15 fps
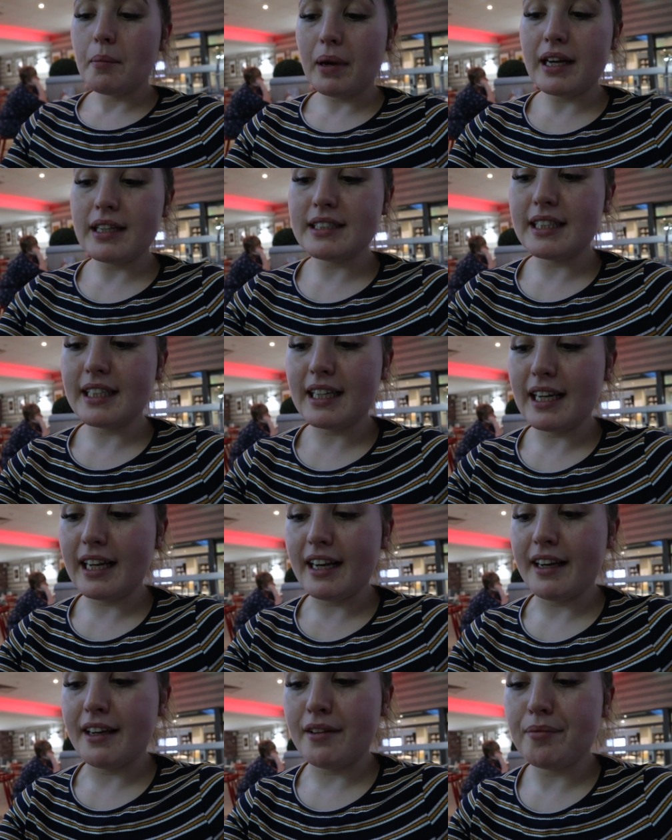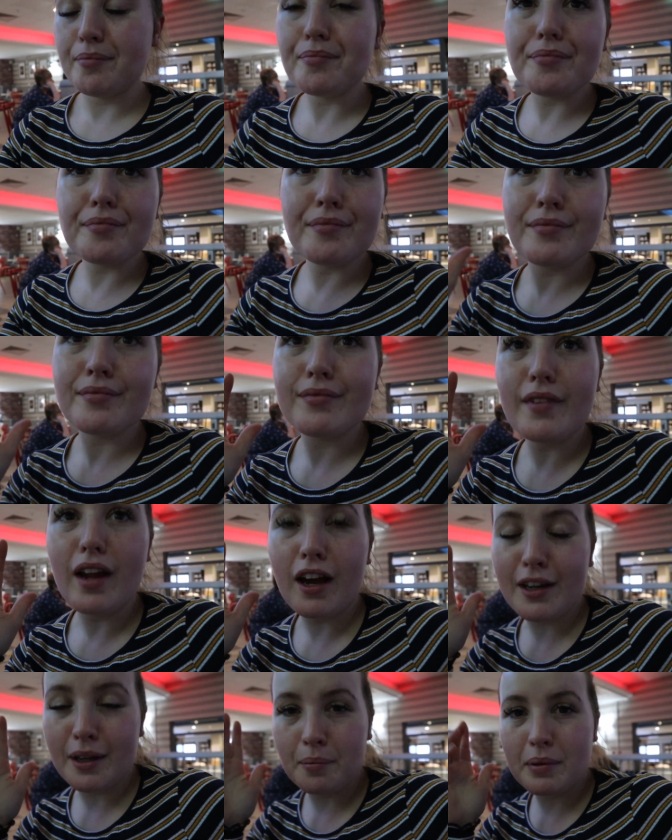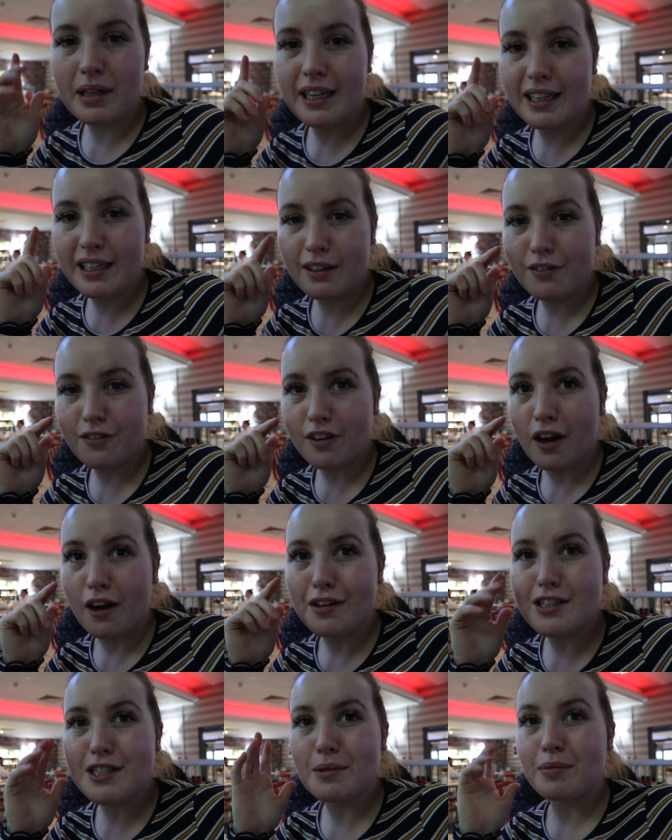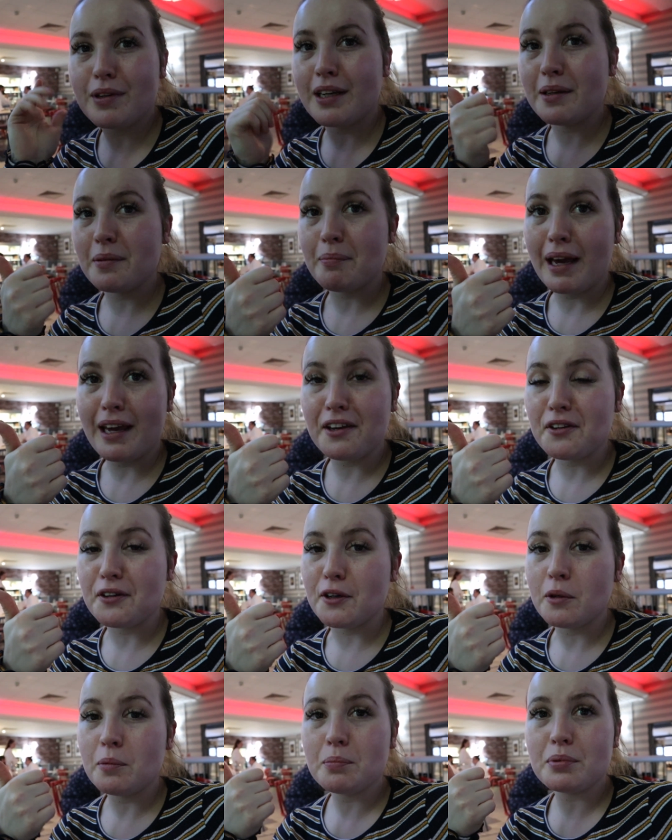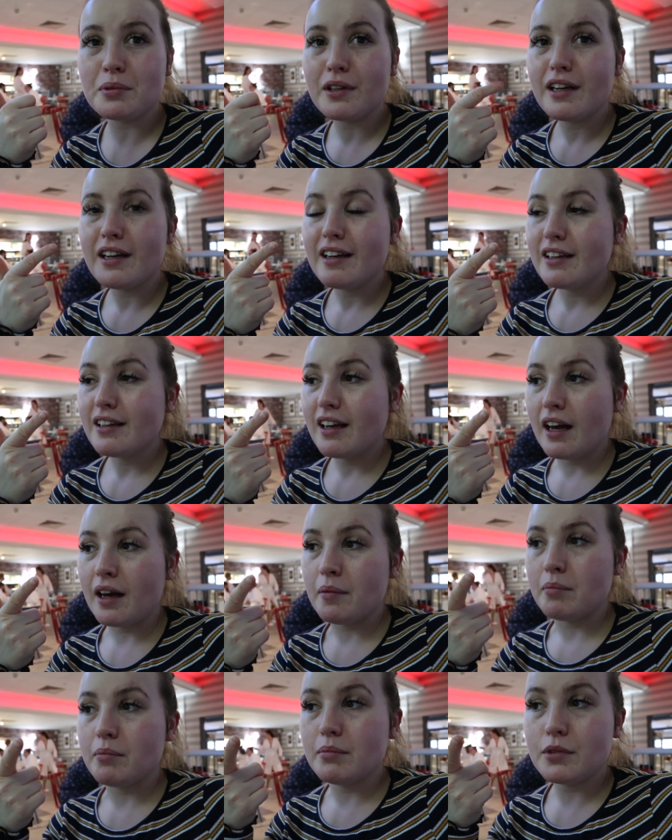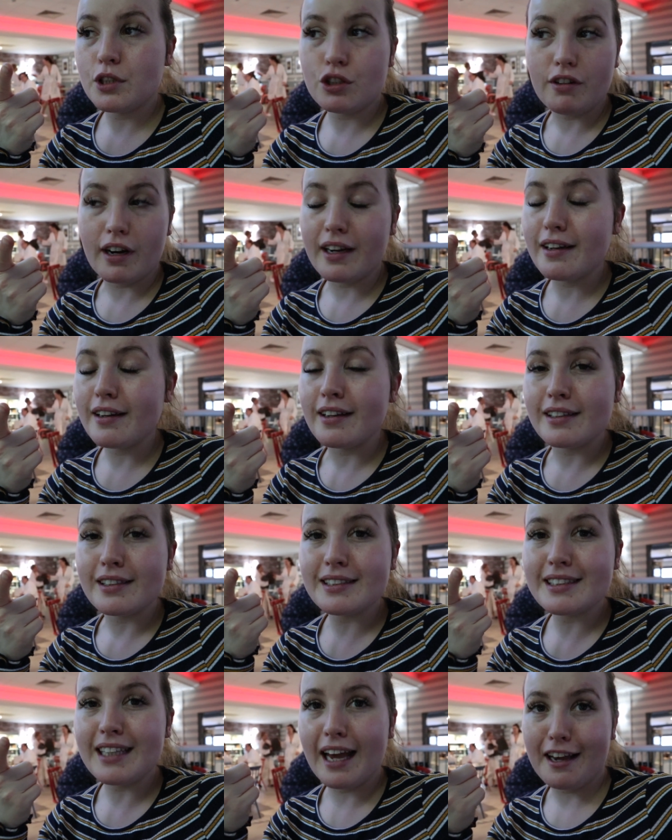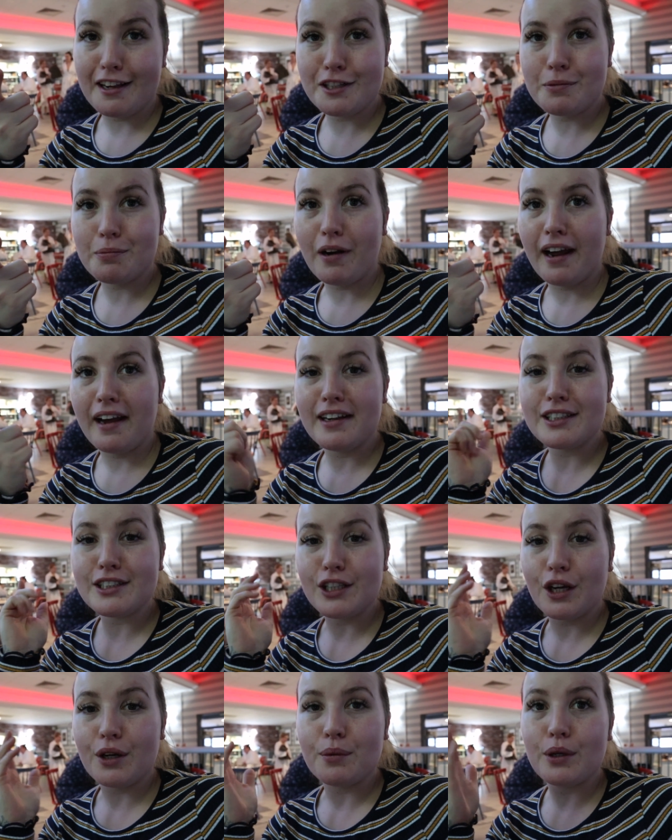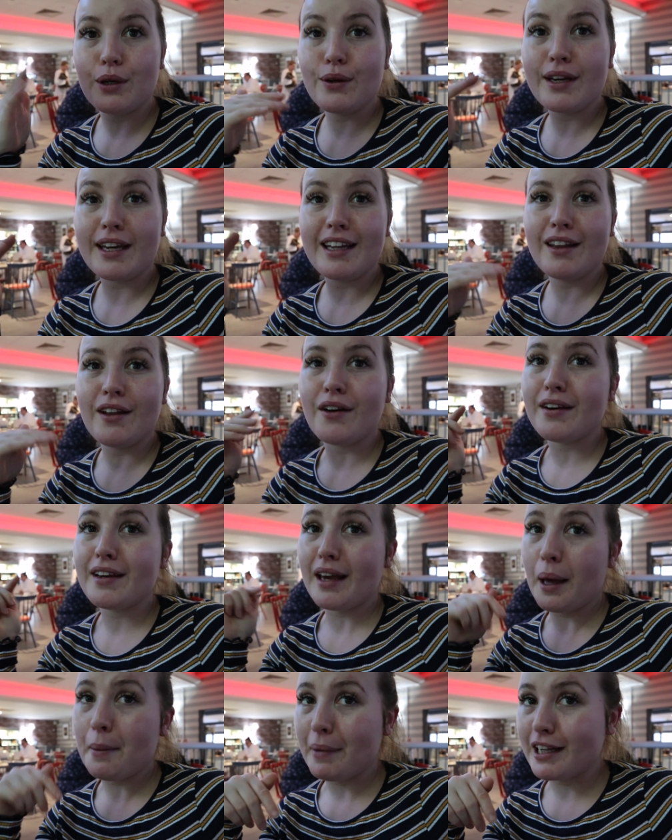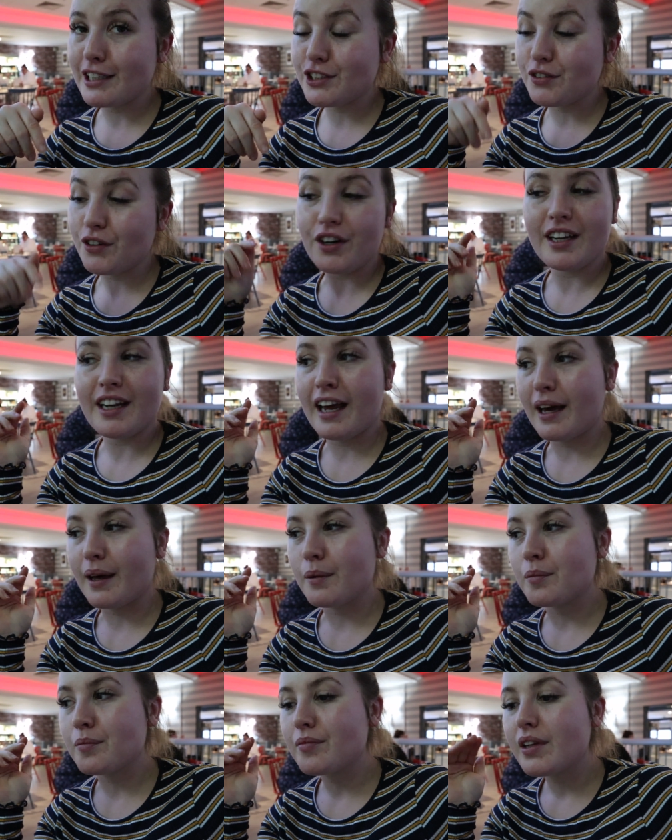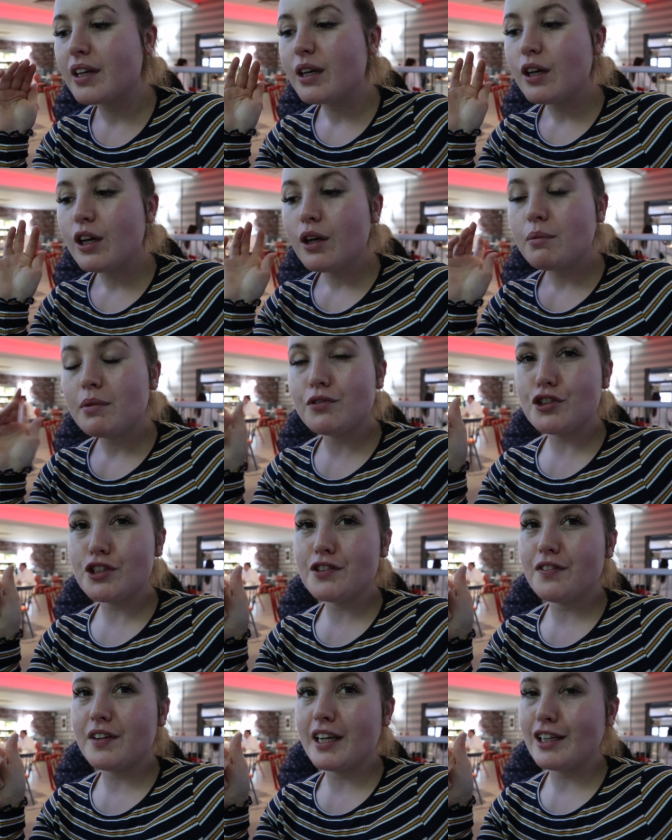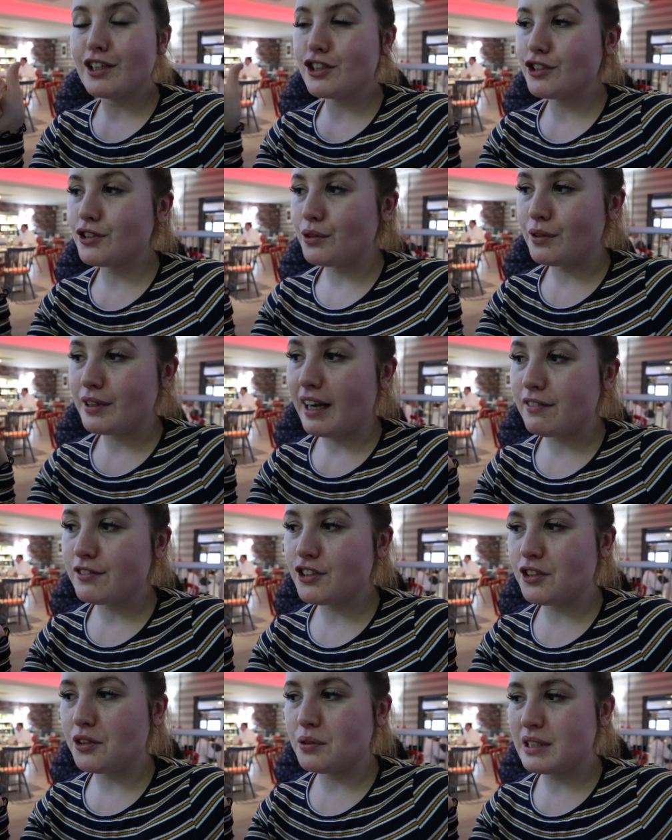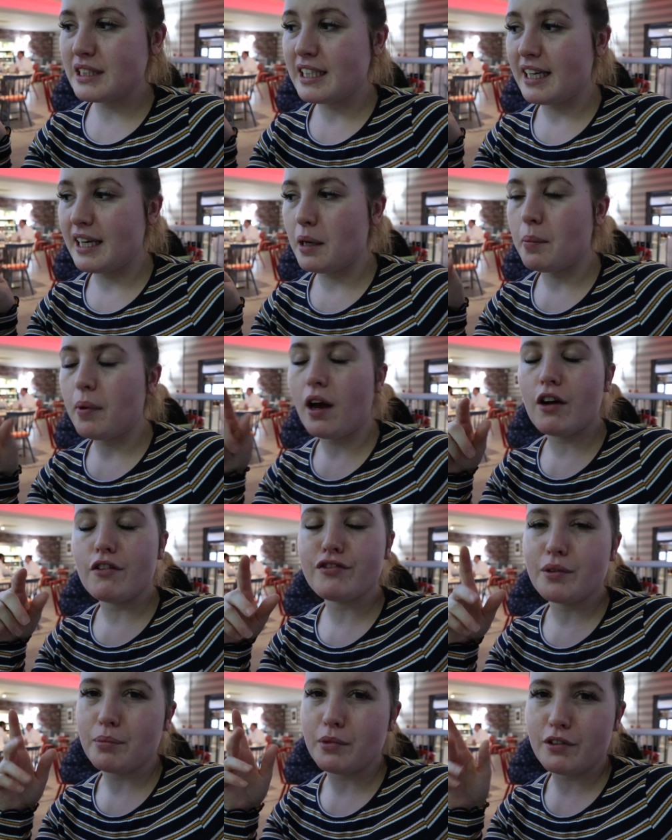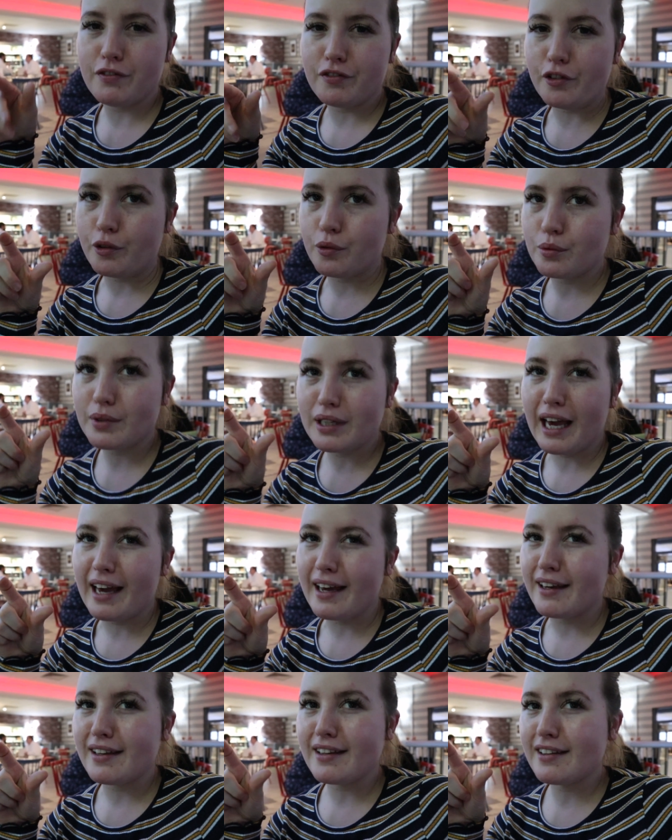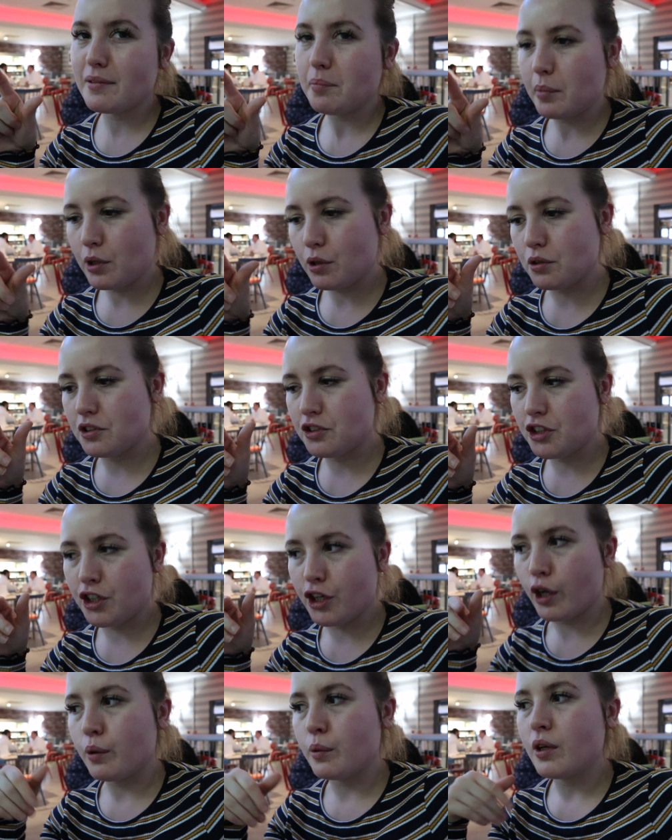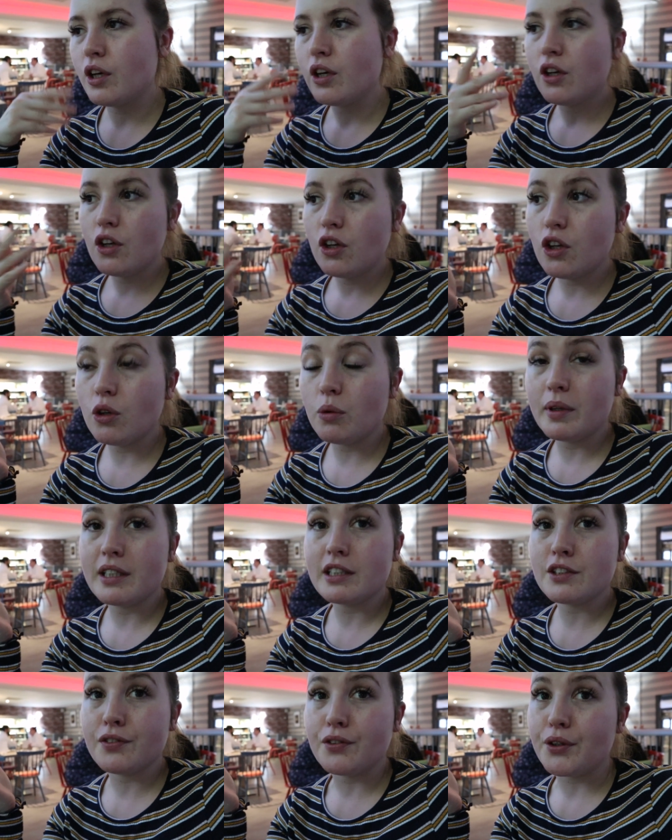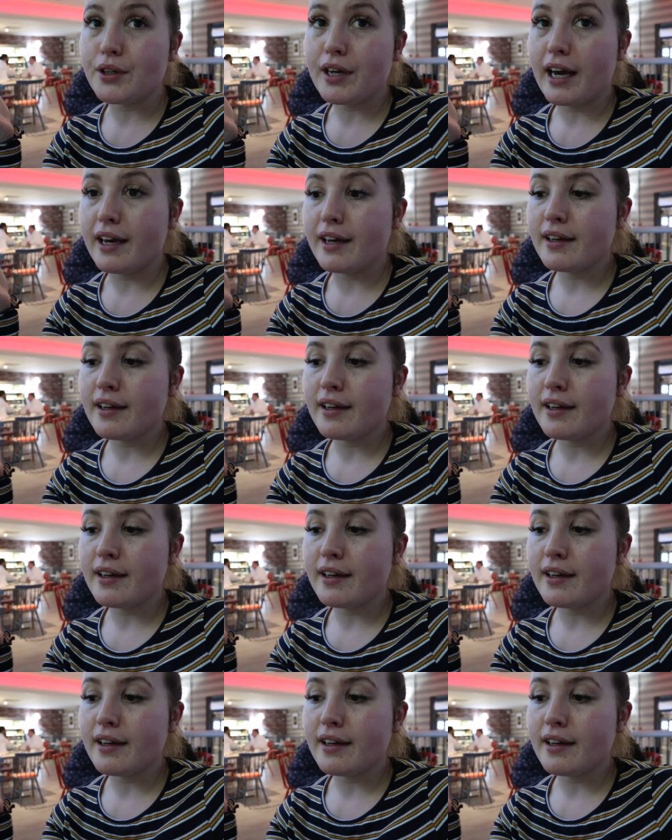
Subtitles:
Basically, I completely forgot to bring makeup, straighteners, hairspray, so looking like a mess right now. I've just finished all the afternoon tea apart from the fruit cake, because you know, who eats fruit cake?